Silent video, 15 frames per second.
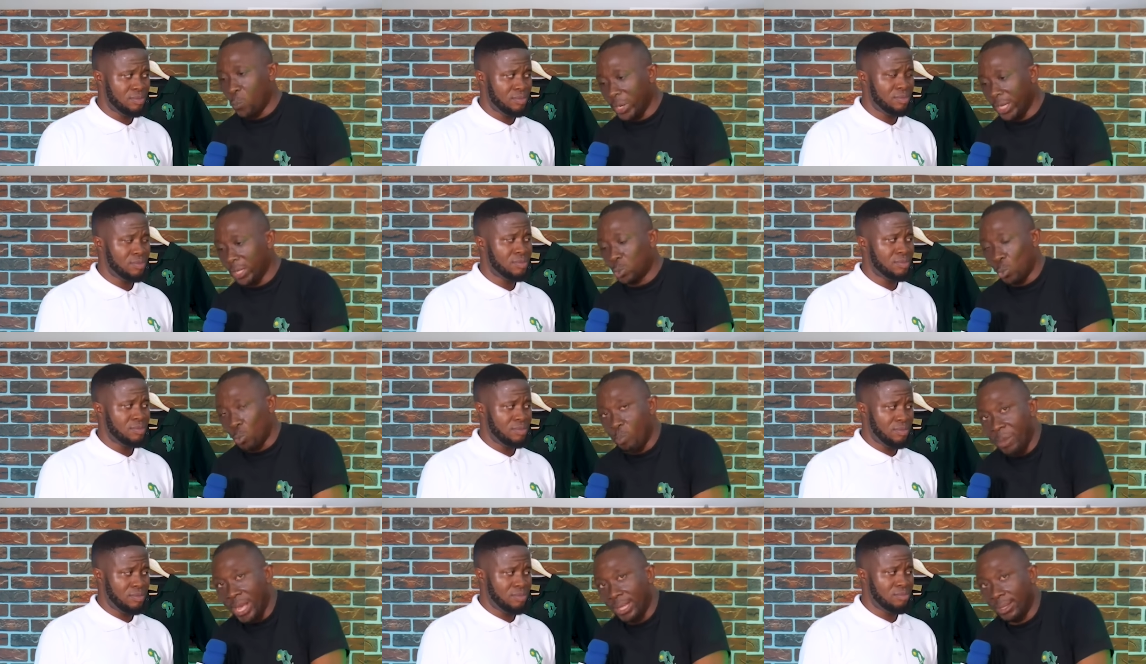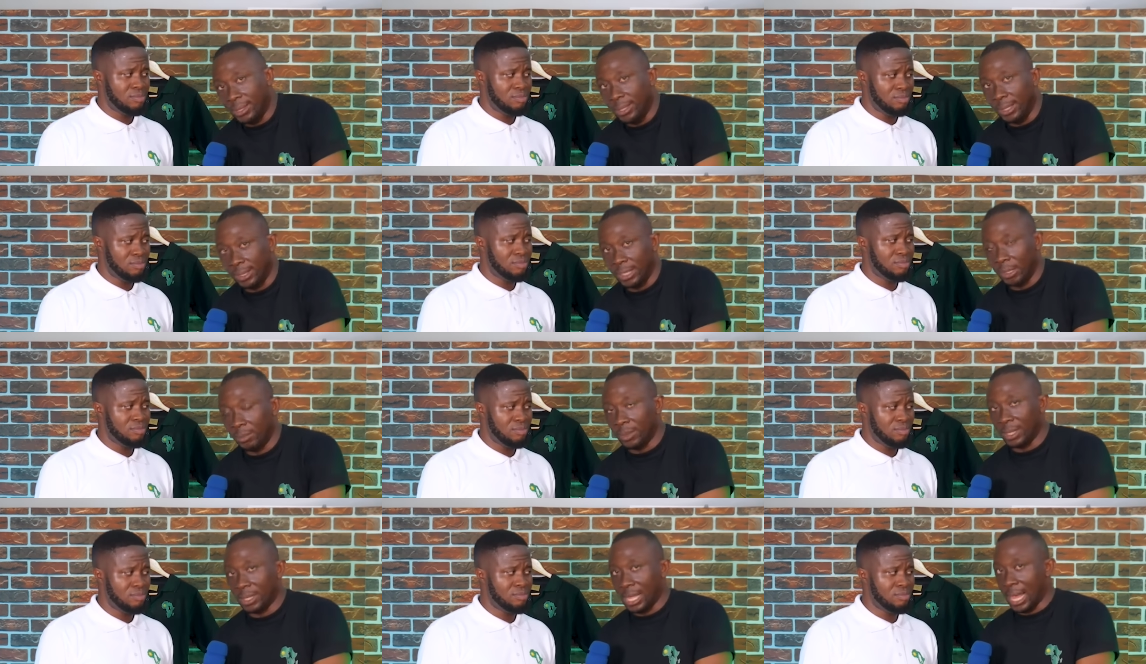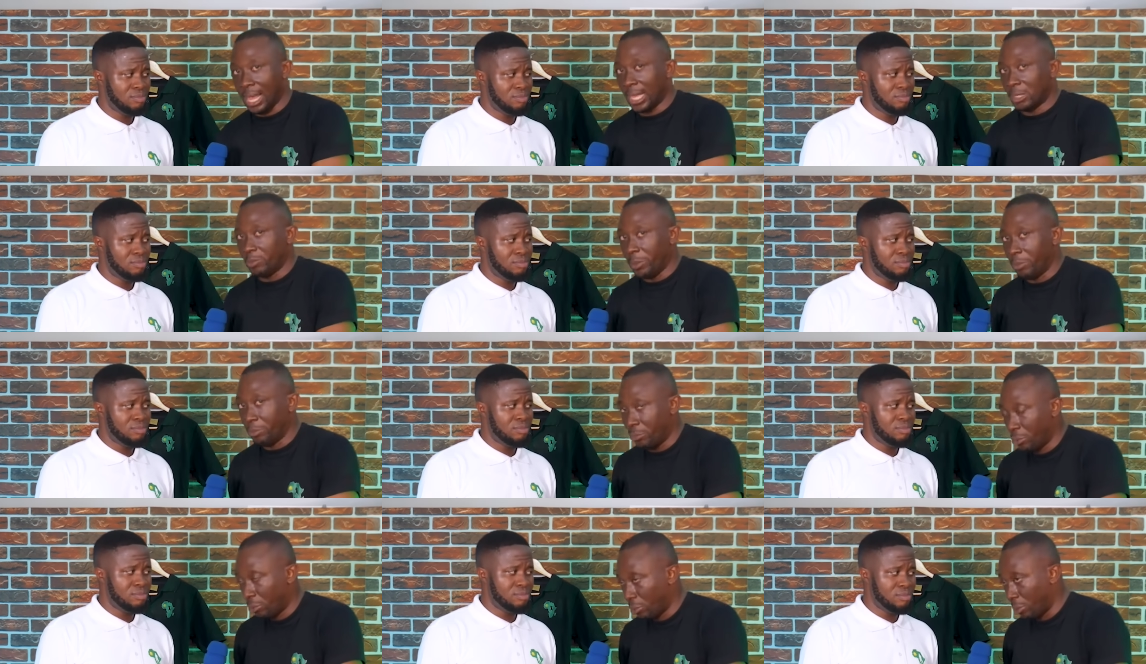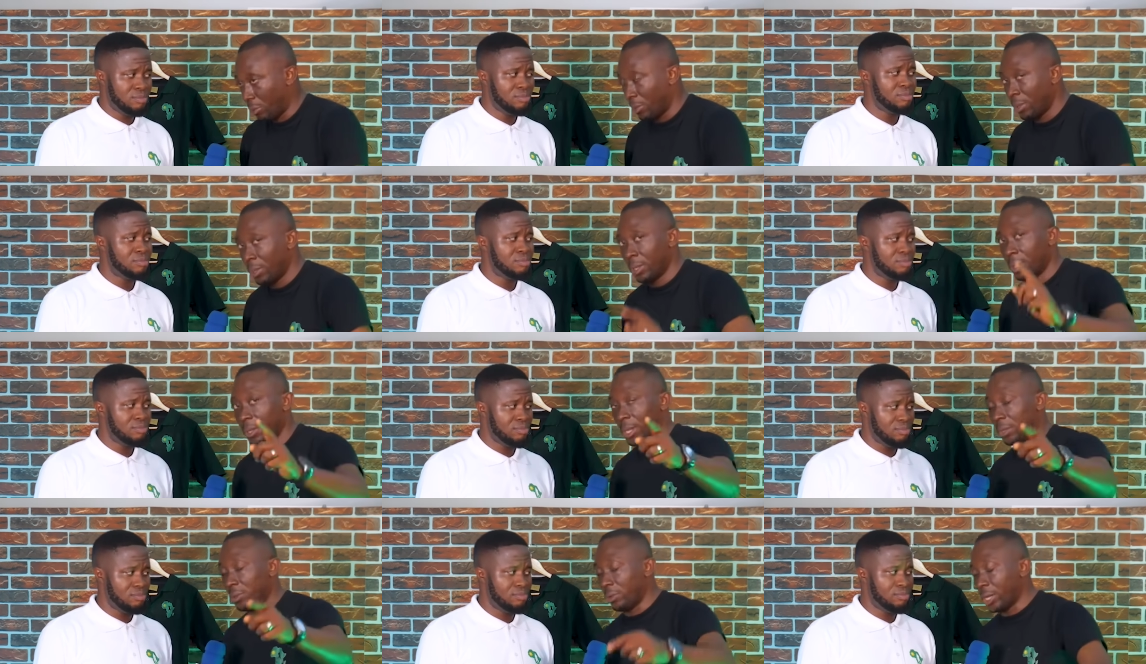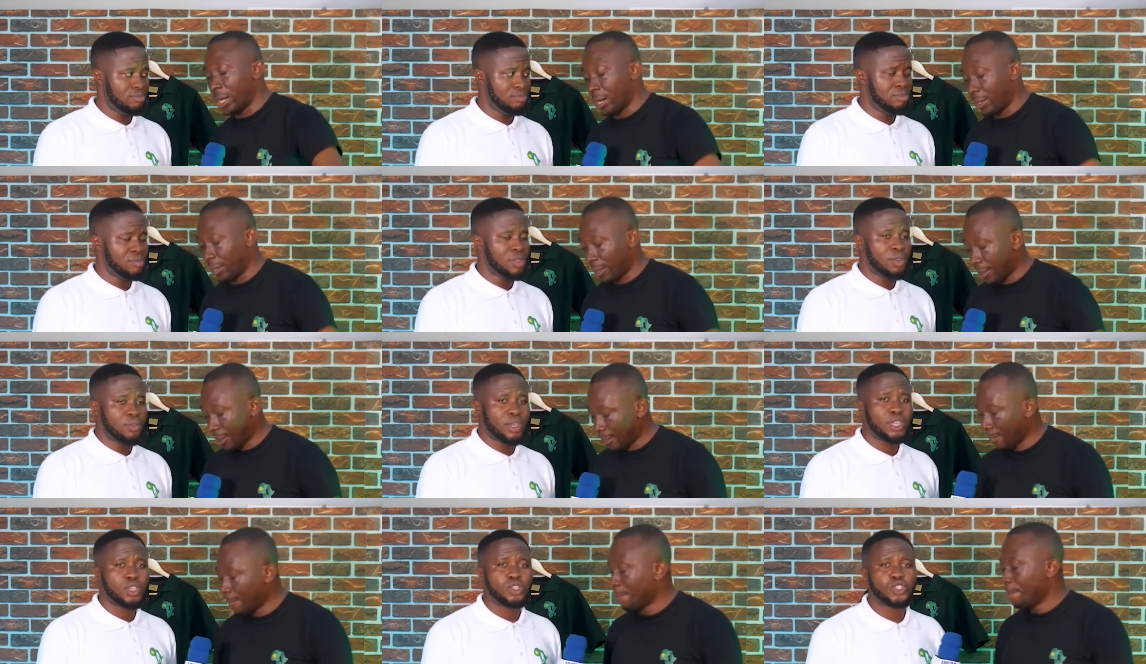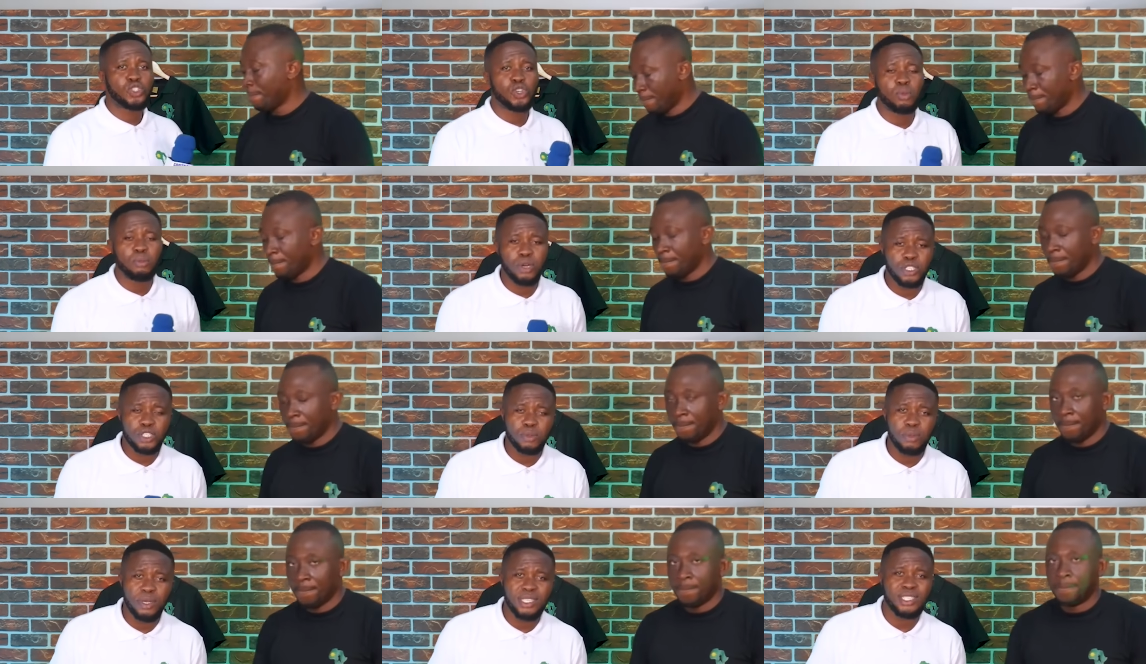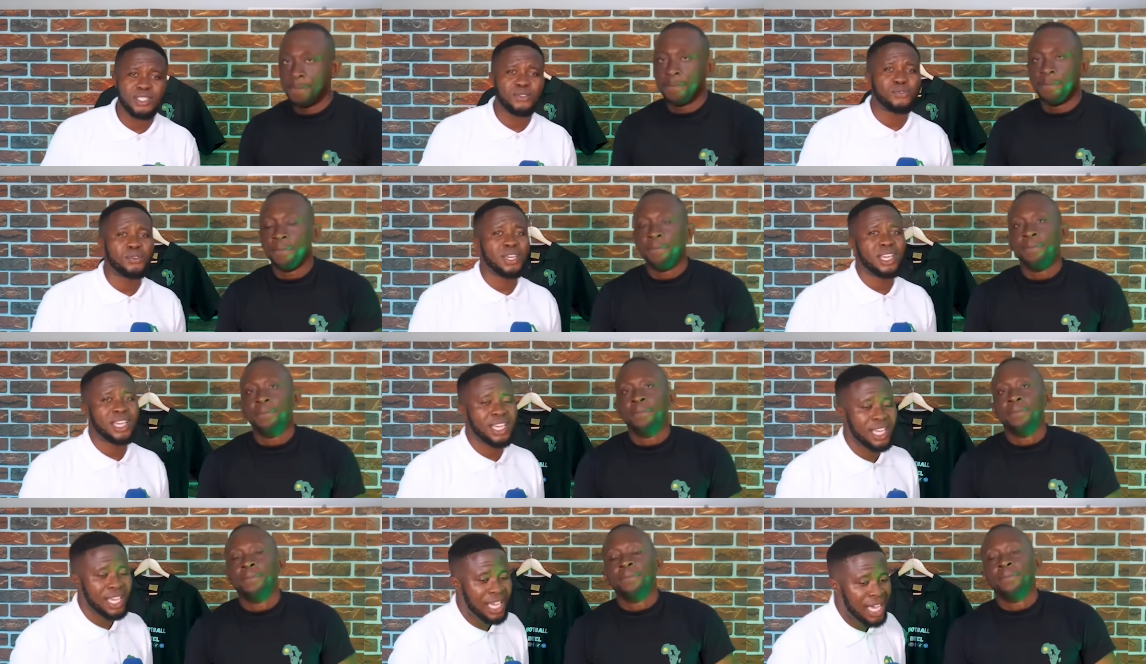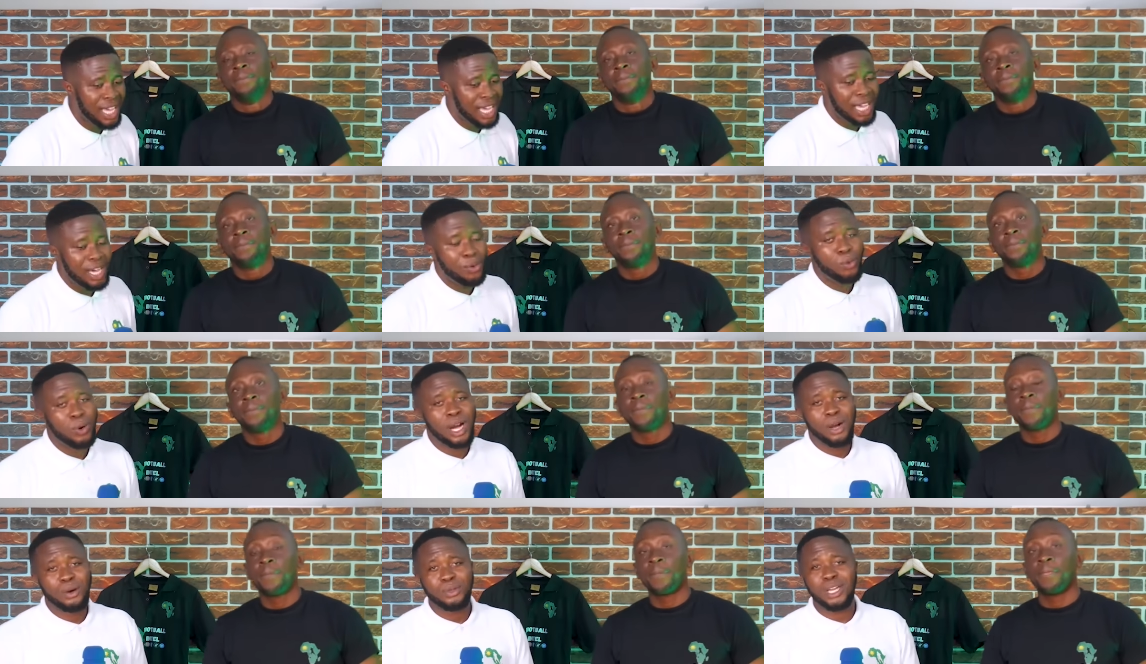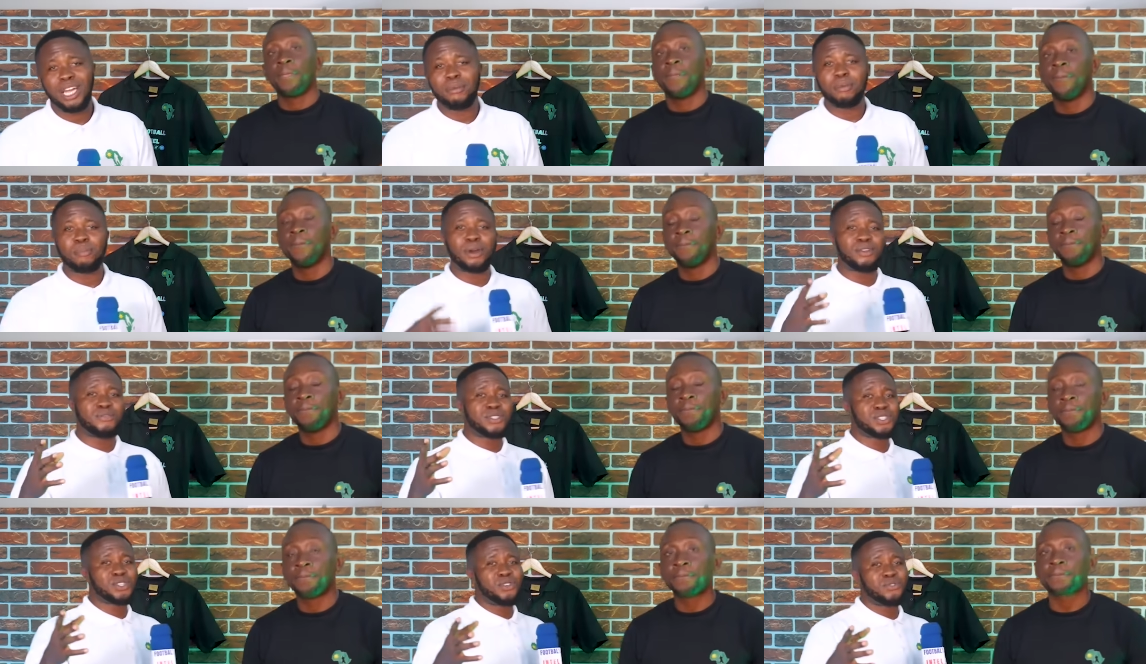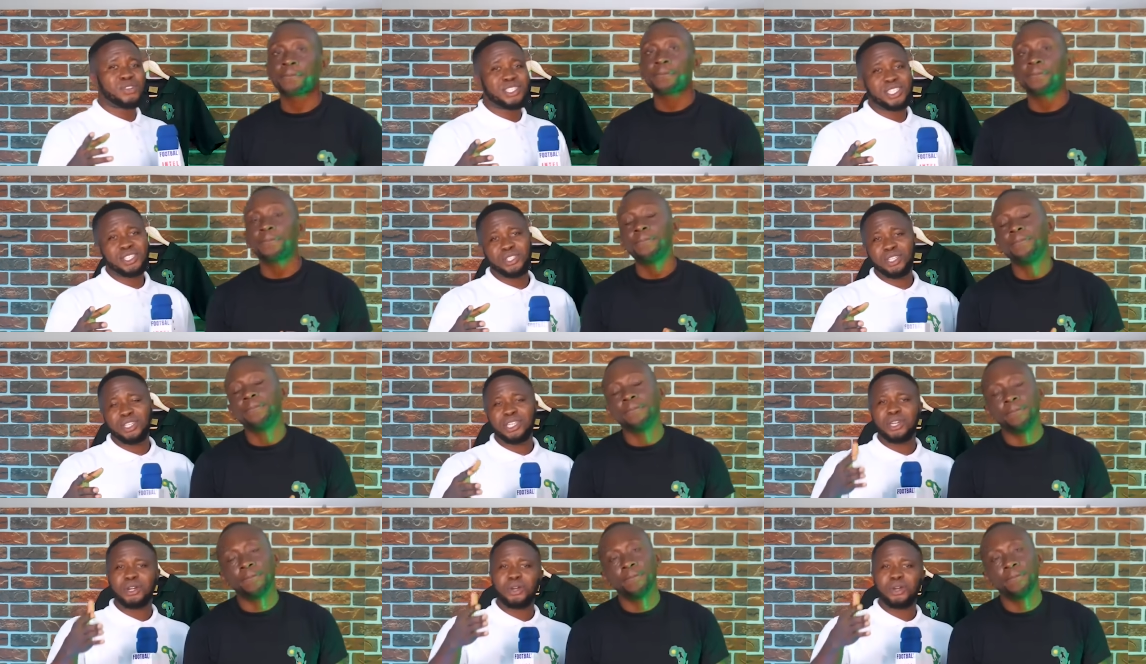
Speaker 1: willing to mend the team that has been
Speaker 2: broken. Thank you, guys. Thank you so much, Mister Vic. Wow, you can be part of this conversation in the